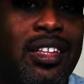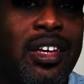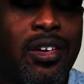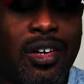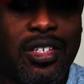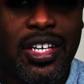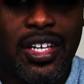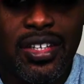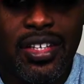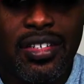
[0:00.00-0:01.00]
There are
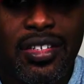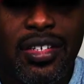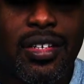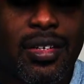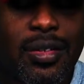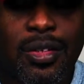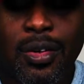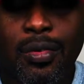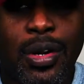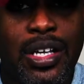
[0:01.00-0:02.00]
techniques,
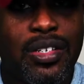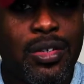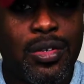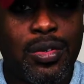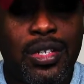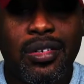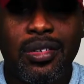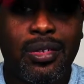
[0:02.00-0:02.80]
there are ways to do it.